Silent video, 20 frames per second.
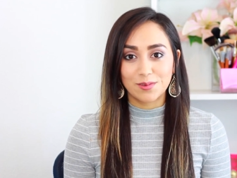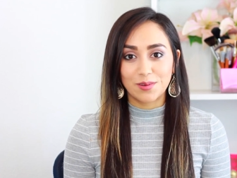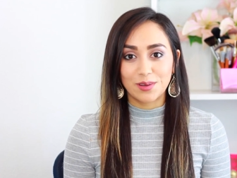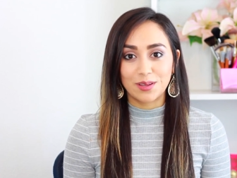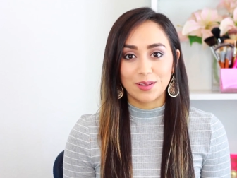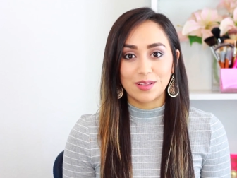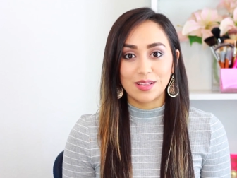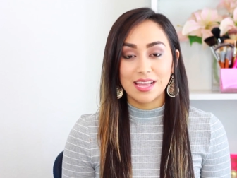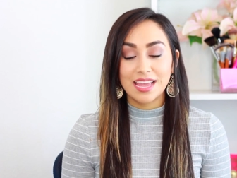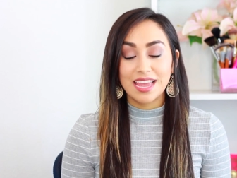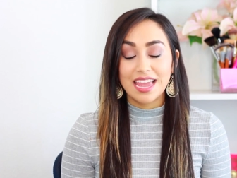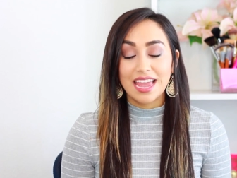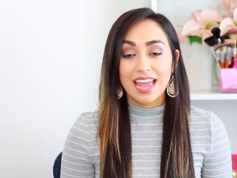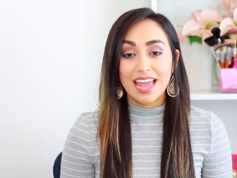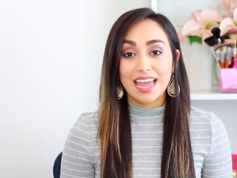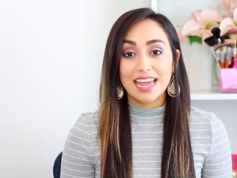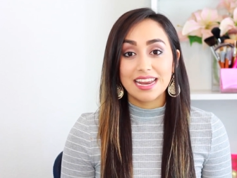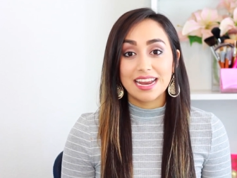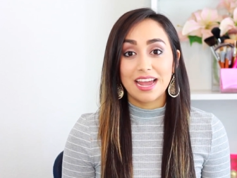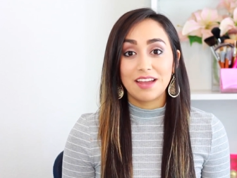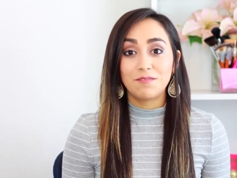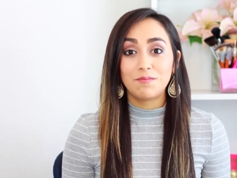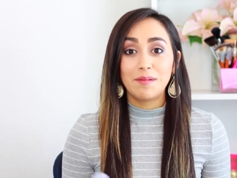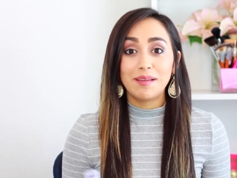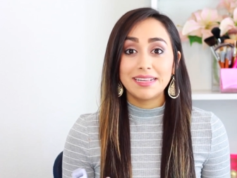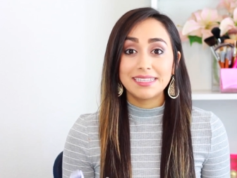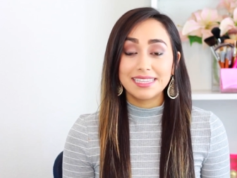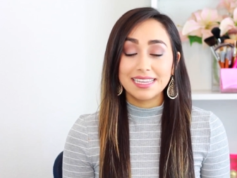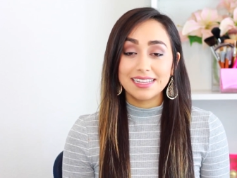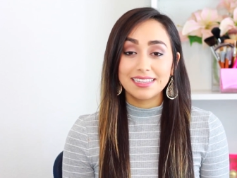oil. And I've
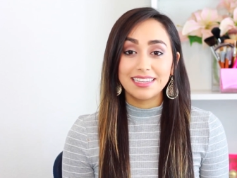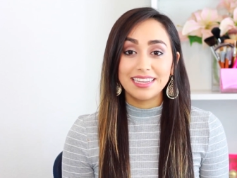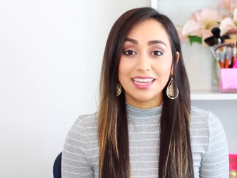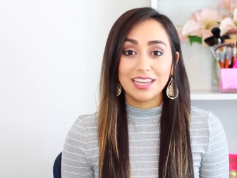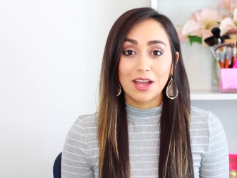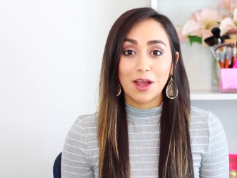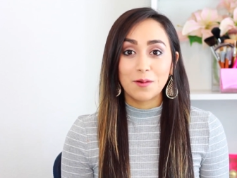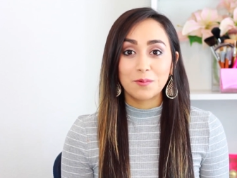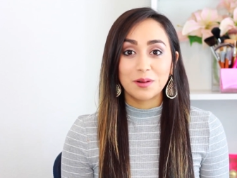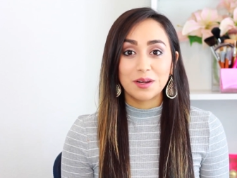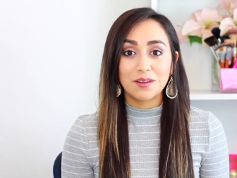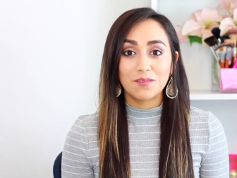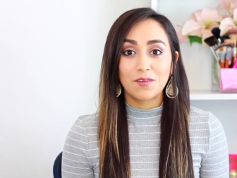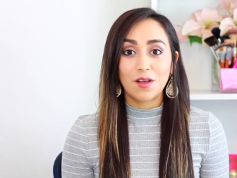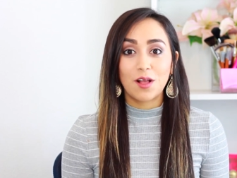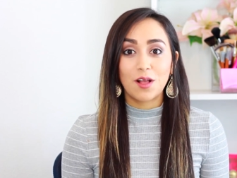basically got rid of